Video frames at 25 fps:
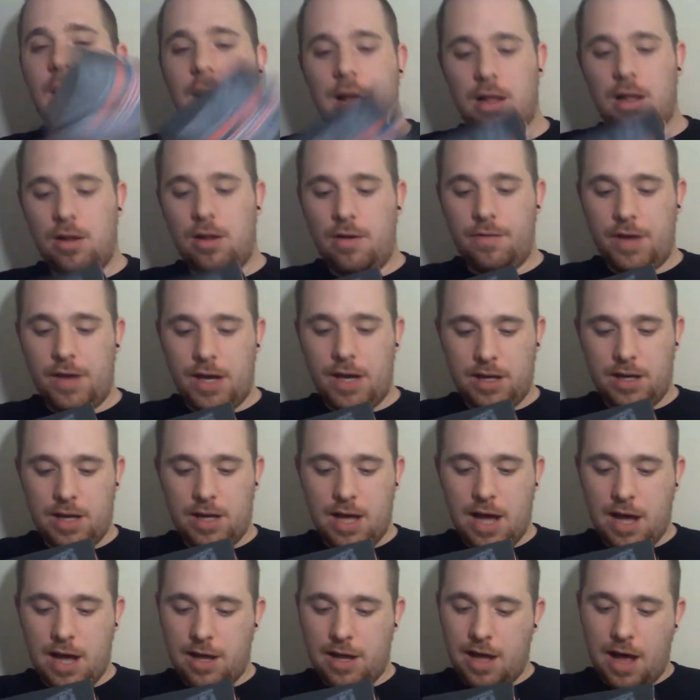I love it.
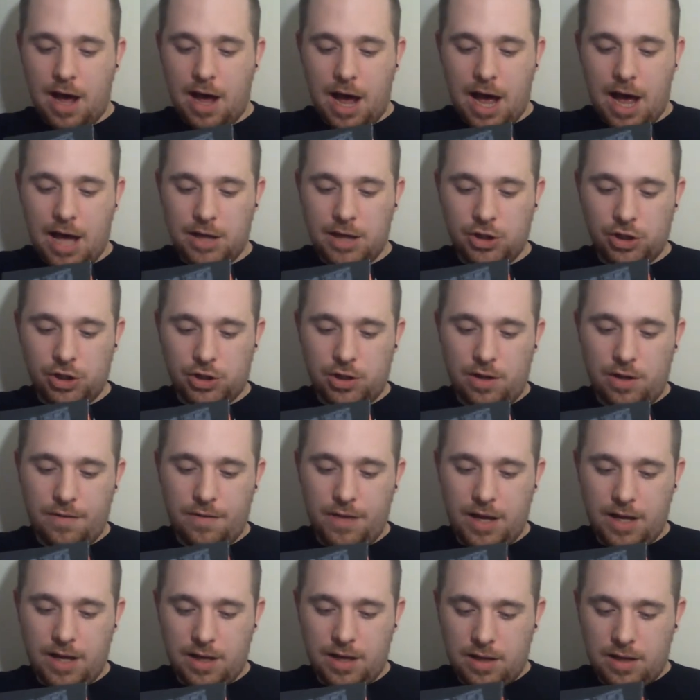I just love
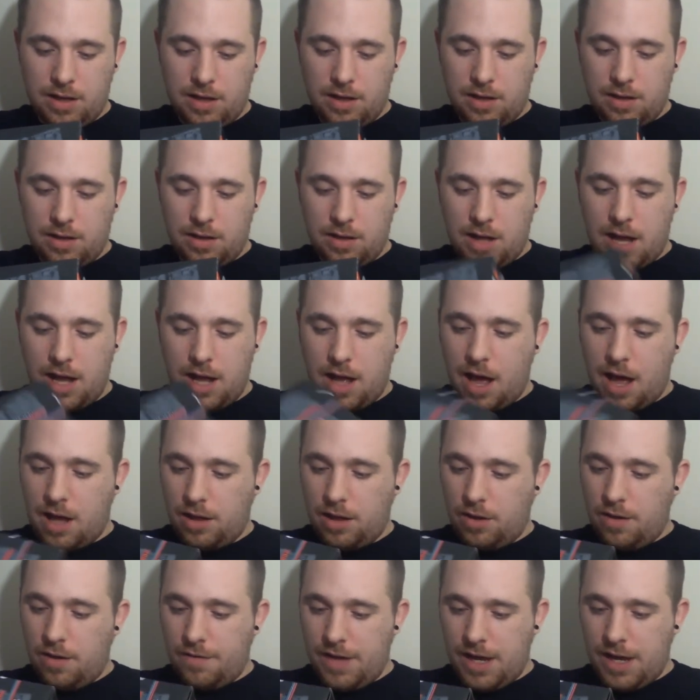it. I
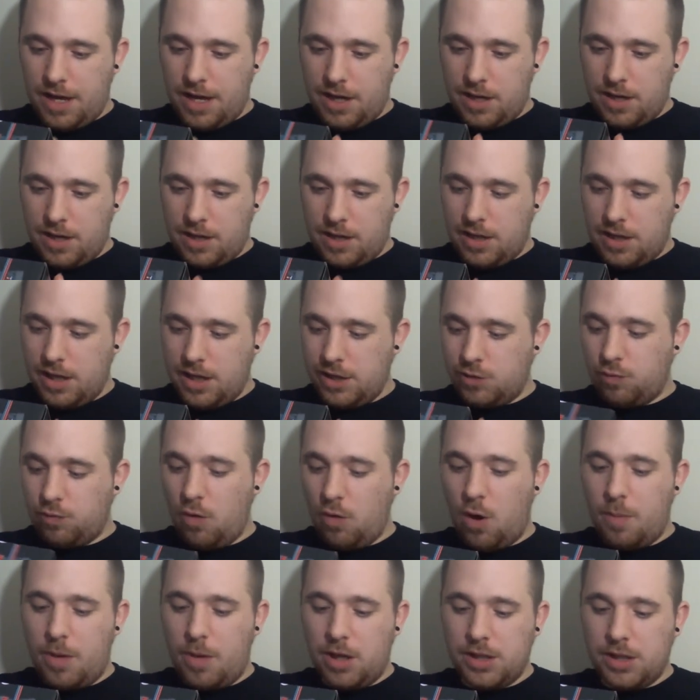love it. It's
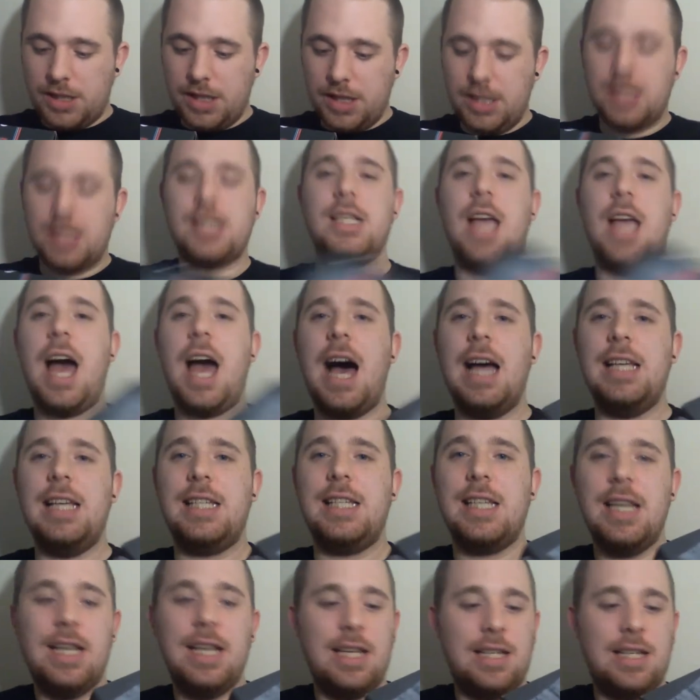robots in
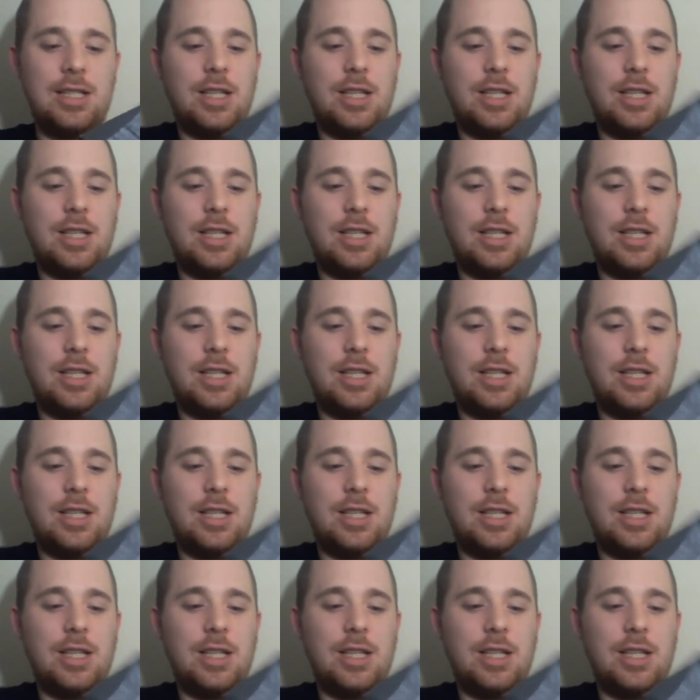disguise.